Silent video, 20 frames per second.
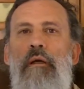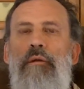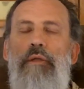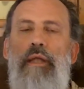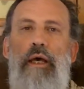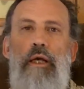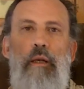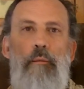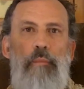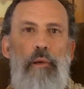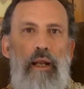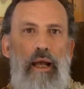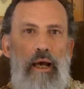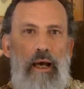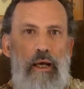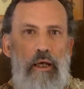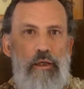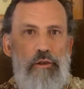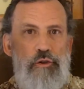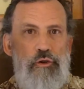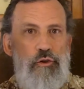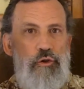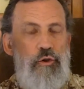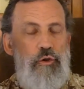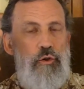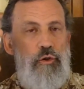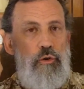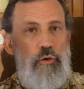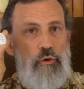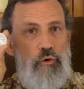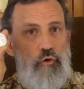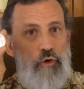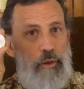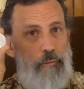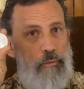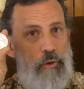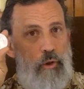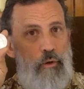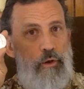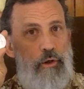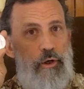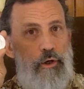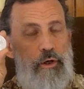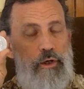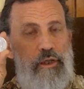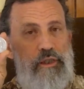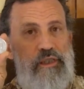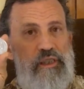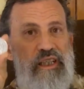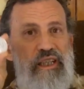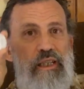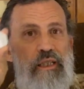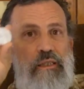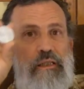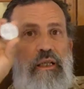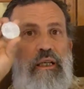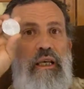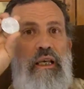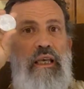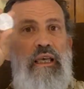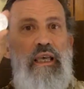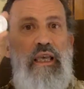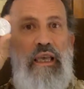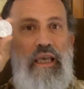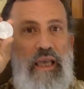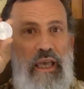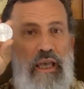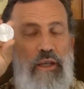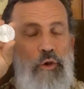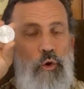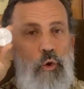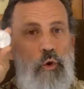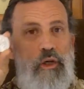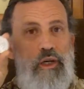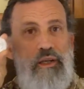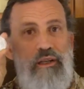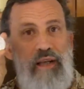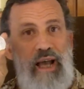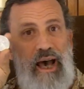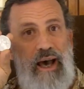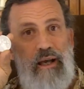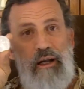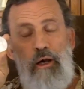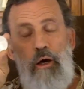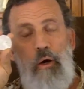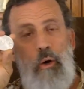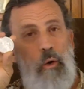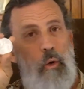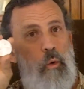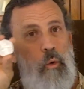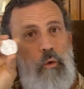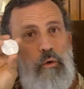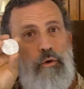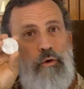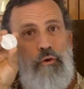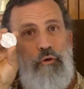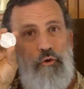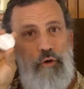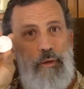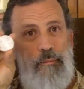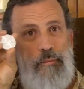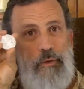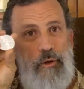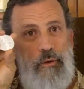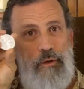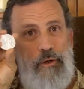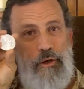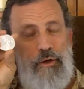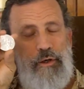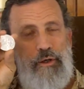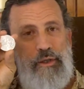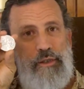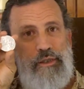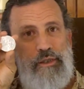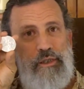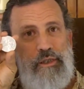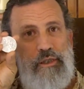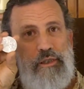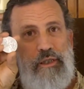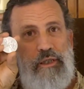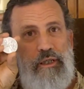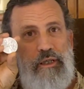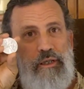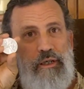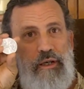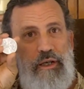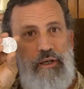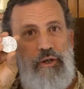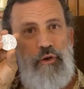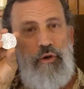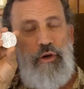That applies to cryptocurrencies. And you cannot hold cryptocurrencies in